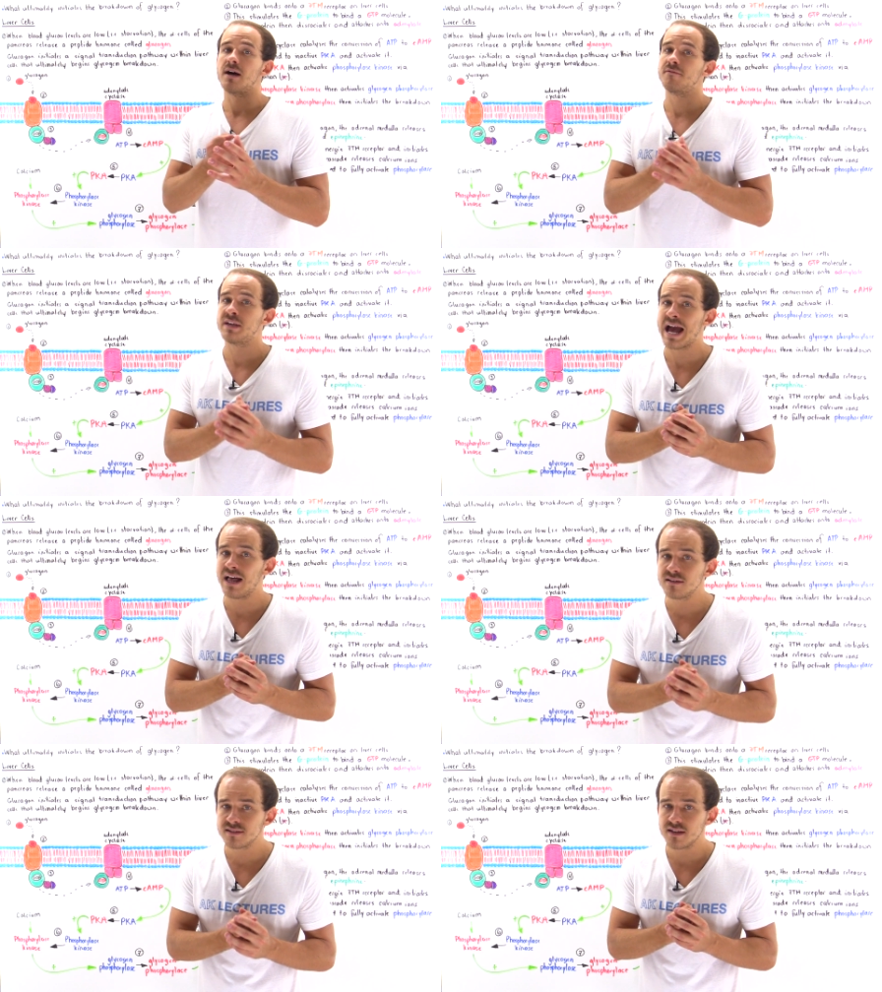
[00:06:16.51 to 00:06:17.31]
of
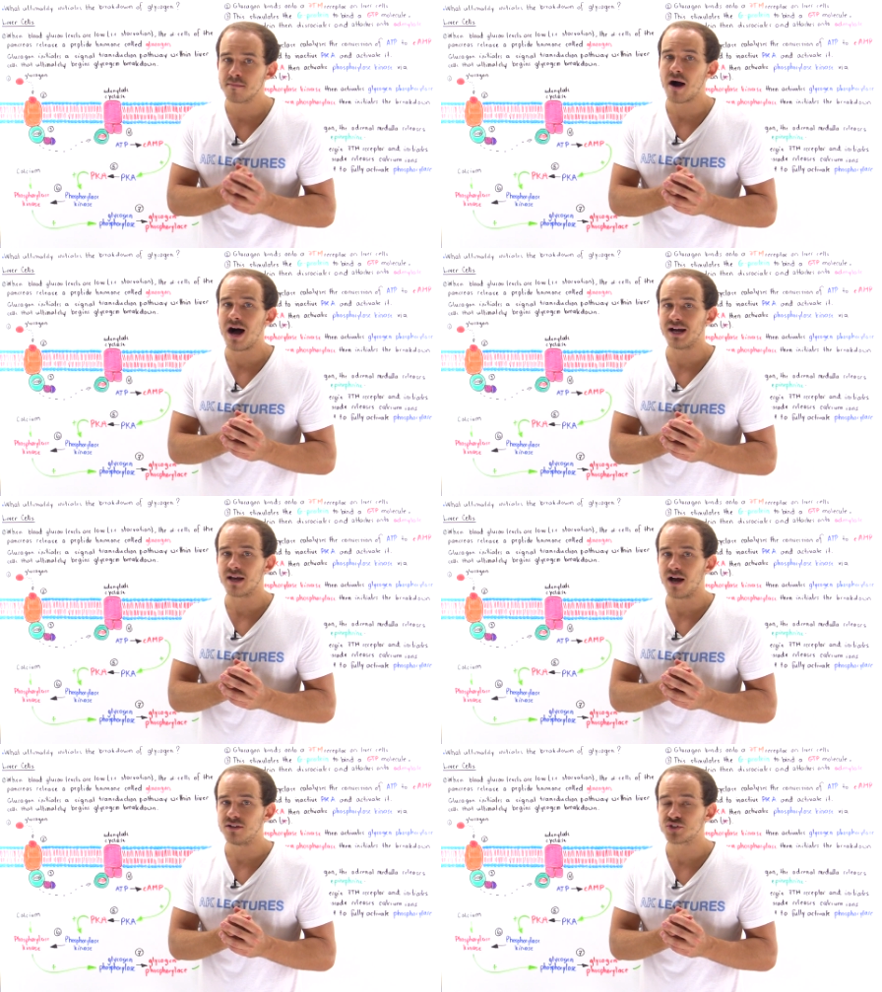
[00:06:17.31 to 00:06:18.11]
calcium
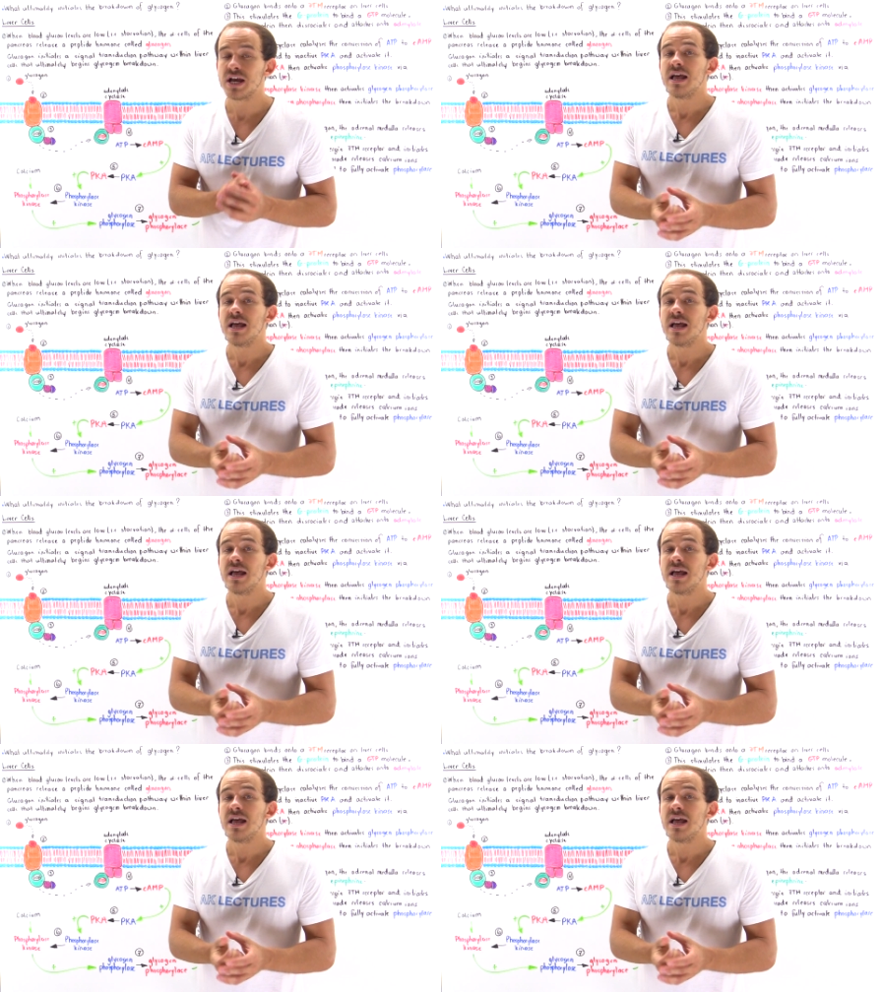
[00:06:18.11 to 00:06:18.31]
ions